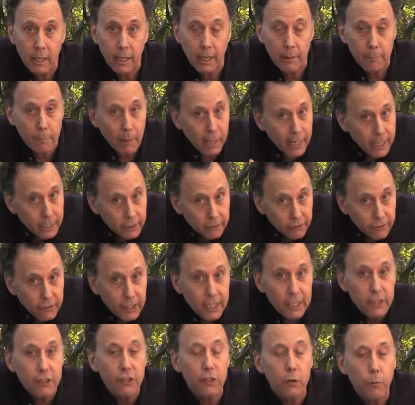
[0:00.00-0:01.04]
And by
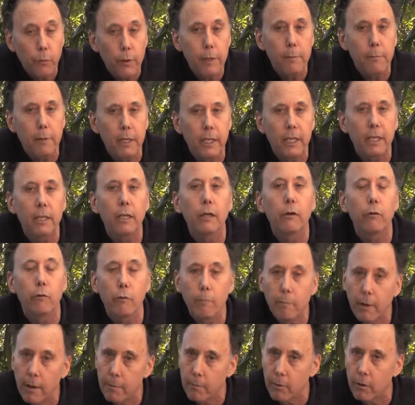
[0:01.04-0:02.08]
extinction we mean,
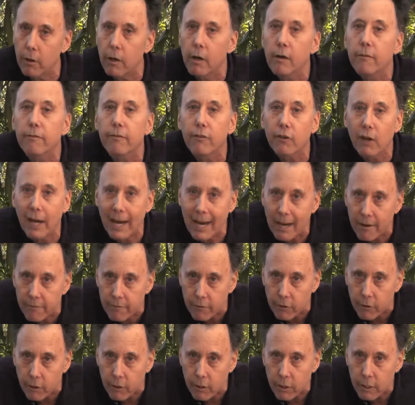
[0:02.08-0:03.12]
remember,
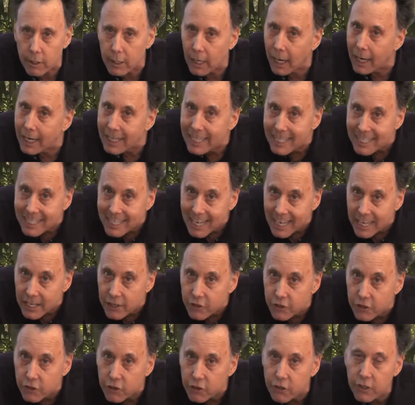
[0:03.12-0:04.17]
forever. Not
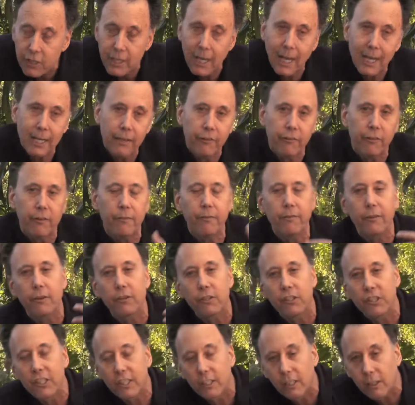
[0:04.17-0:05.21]
endangered, not as if they're
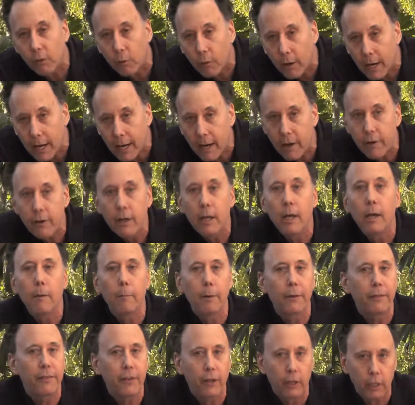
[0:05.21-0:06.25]
still around,
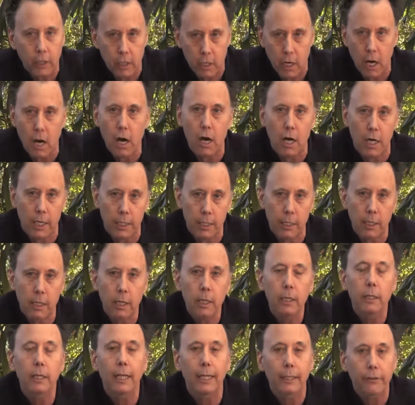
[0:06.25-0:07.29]
but they're gone,
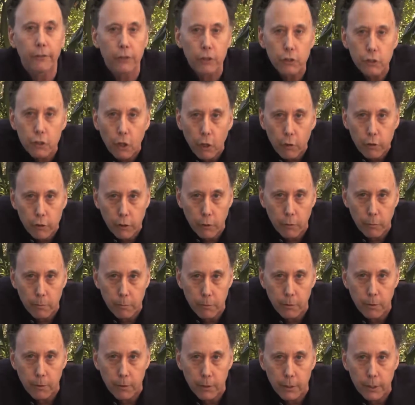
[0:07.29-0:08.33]
like the dodo
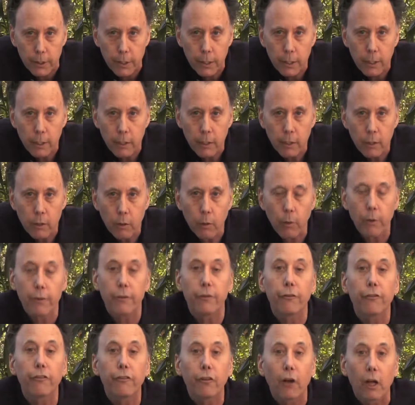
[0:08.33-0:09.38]
bird or
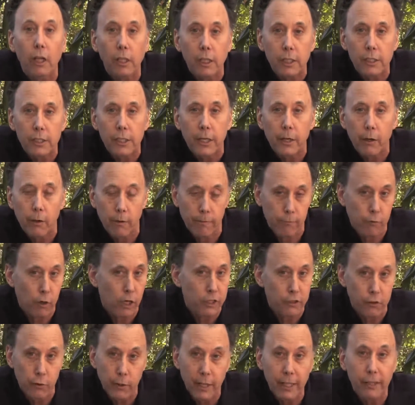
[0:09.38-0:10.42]
the solitaire of
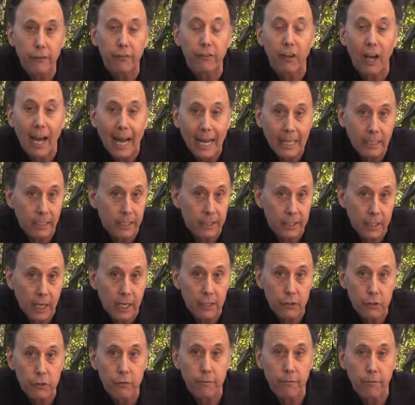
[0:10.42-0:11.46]
Rodriguez Island,
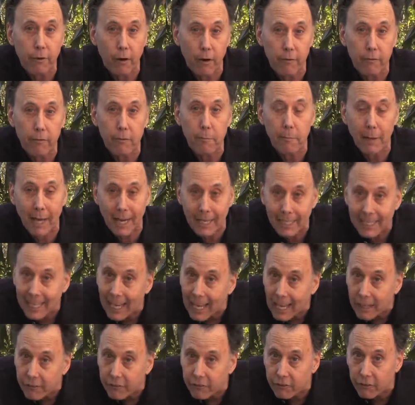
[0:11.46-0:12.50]
not too far from
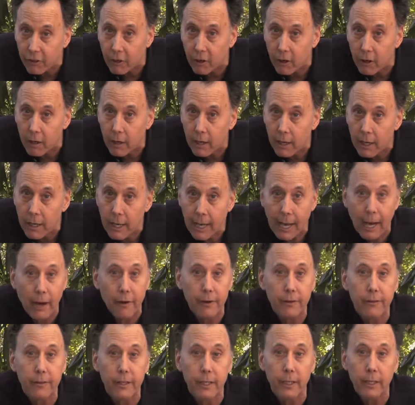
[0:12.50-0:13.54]
Madagascar, out
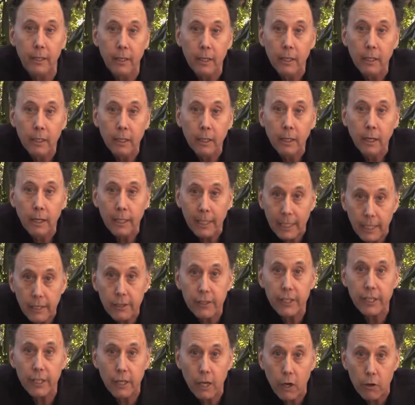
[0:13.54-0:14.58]
in the
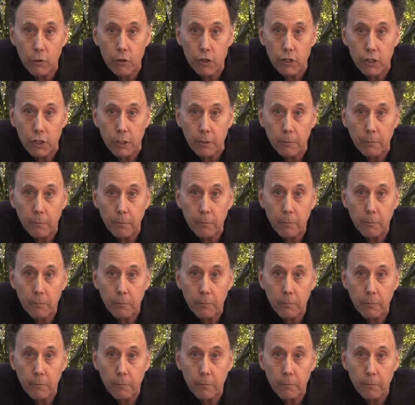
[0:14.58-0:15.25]
Indian Ocean.